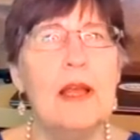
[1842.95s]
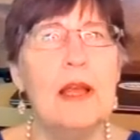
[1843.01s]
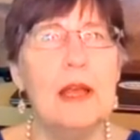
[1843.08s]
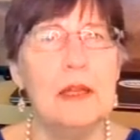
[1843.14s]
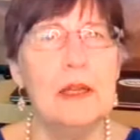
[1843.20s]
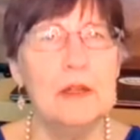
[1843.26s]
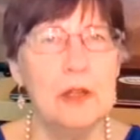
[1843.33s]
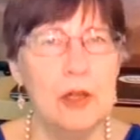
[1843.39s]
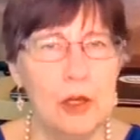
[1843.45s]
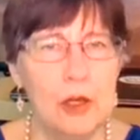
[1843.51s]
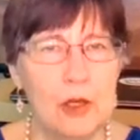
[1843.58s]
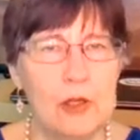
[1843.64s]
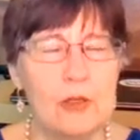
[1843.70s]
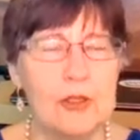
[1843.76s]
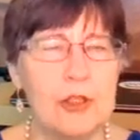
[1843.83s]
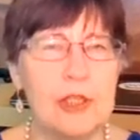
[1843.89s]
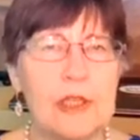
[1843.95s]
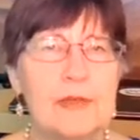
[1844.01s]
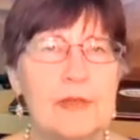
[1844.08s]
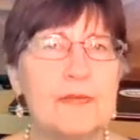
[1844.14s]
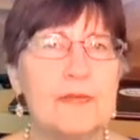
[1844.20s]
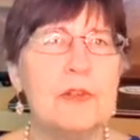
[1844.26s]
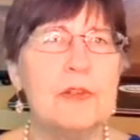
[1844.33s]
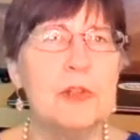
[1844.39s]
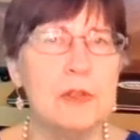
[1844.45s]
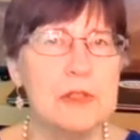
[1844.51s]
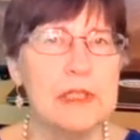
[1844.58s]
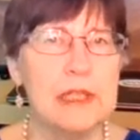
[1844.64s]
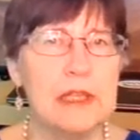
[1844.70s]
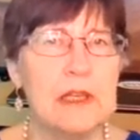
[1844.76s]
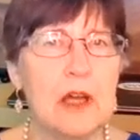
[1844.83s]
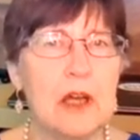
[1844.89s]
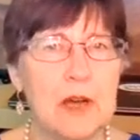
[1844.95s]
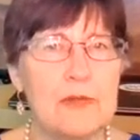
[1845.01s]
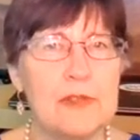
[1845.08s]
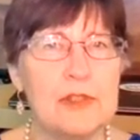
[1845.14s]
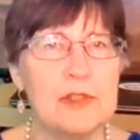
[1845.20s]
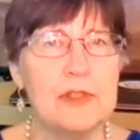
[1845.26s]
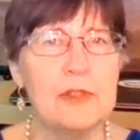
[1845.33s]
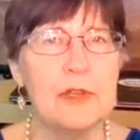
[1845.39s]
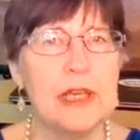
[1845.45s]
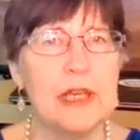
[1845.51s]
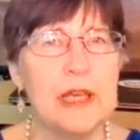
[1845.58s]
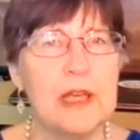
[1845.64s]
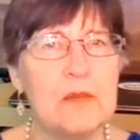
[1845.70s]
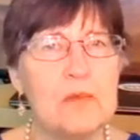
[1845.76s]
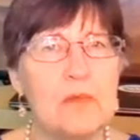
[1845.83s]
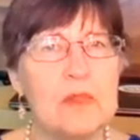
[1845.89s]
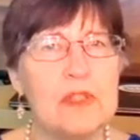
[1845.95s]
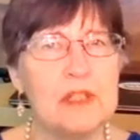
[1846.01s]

And her chief nursing officer came